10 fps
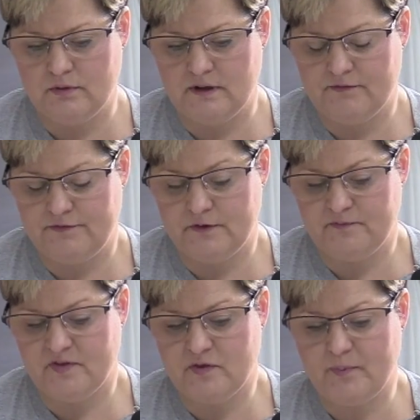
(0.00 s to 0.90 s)
if
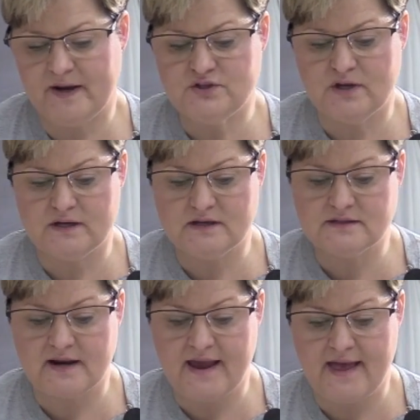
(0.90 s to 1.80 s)
the patient
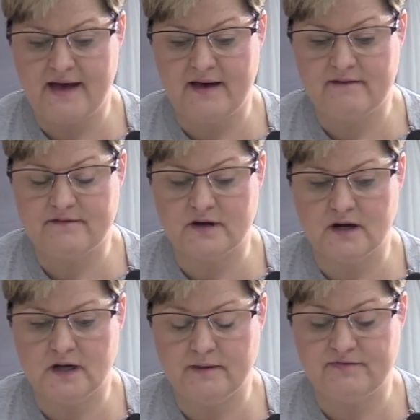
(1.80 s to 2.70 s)
doesn't
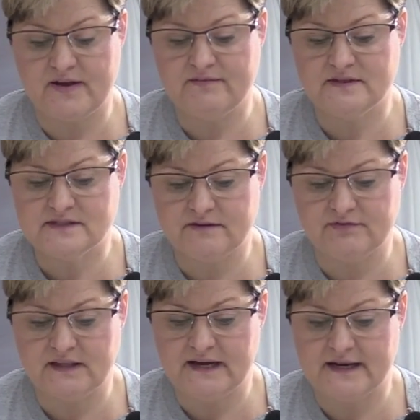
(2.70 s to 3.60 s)
have, if they have
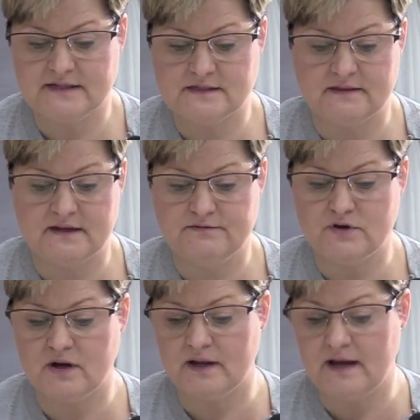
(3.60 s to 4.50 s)
encephalitis and they've
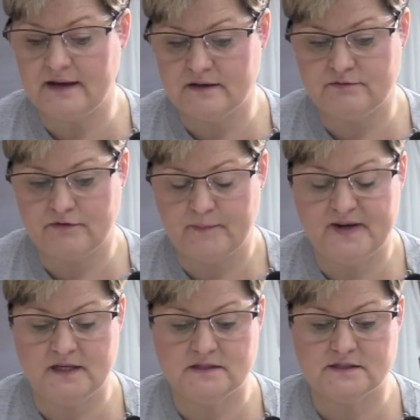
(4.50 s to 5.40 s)
not gotten it from
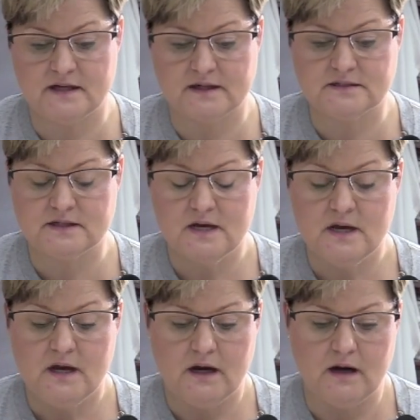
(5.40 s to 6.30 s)
an insect
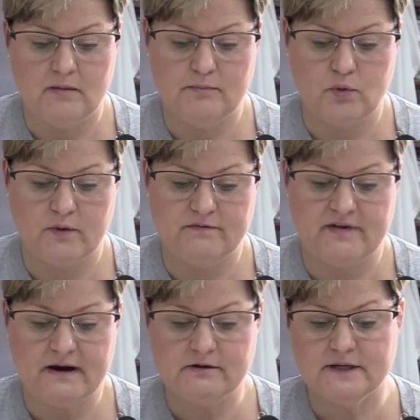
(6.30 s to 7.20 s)
borne
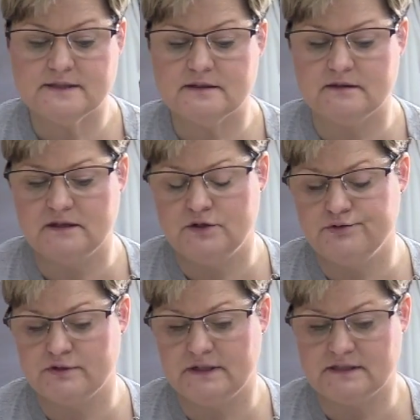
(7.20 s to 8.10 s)
virus, then
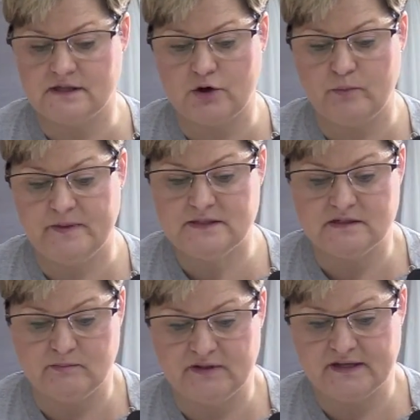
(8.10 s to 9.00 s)
usually it's the herpes
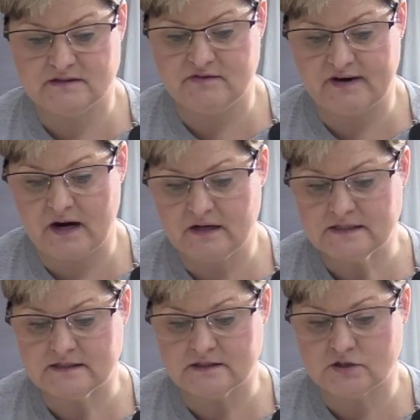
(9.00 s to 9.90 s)
simplex
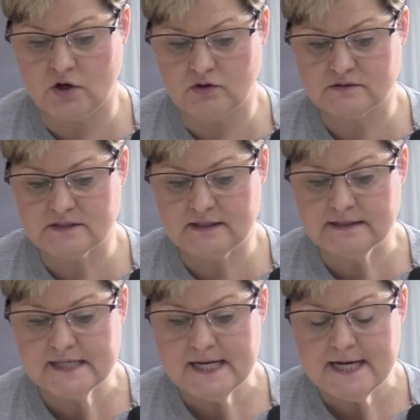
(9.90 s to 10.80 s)
virus that's caused it.